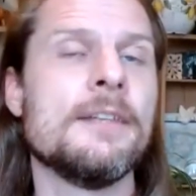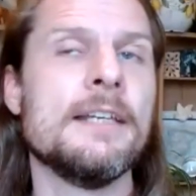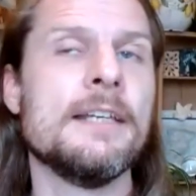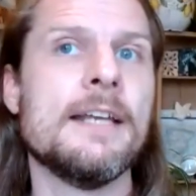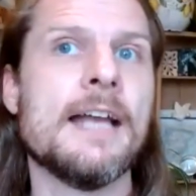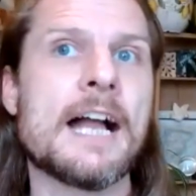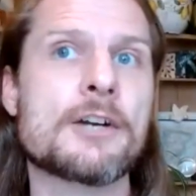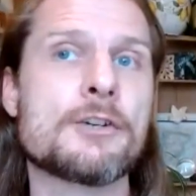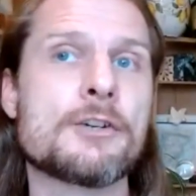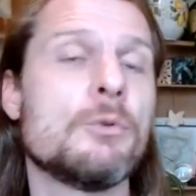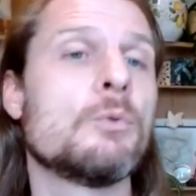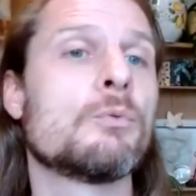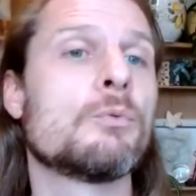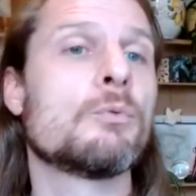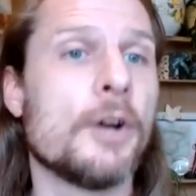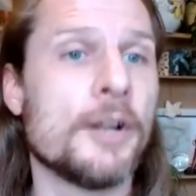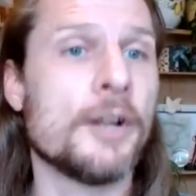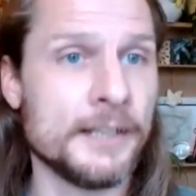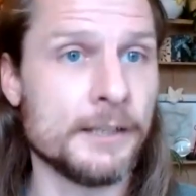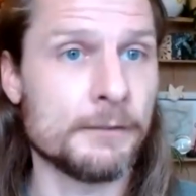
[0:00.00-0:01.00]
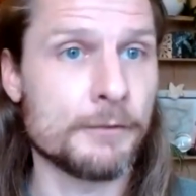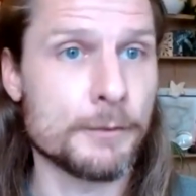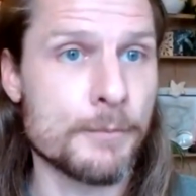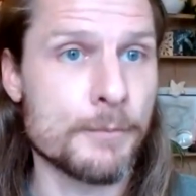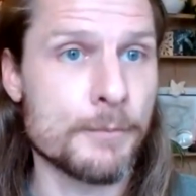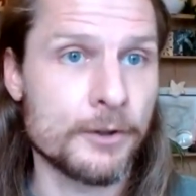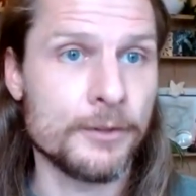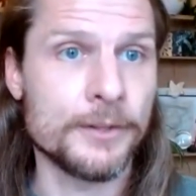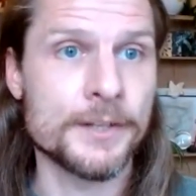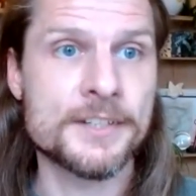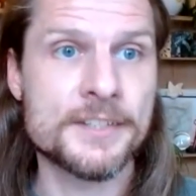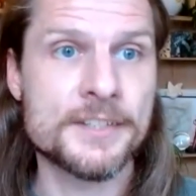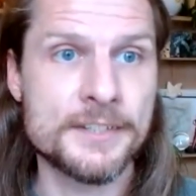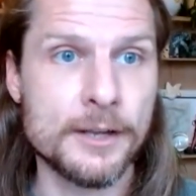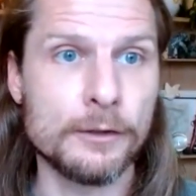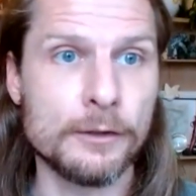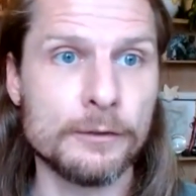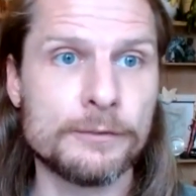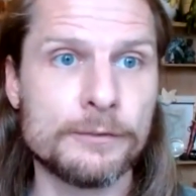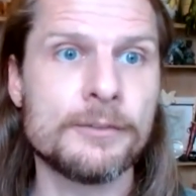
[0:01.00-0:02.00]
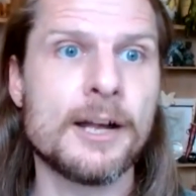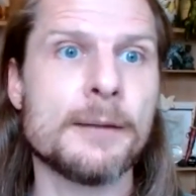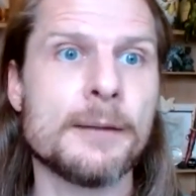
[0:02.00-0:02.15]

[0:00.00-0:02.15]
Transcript: the actual running of the model itself.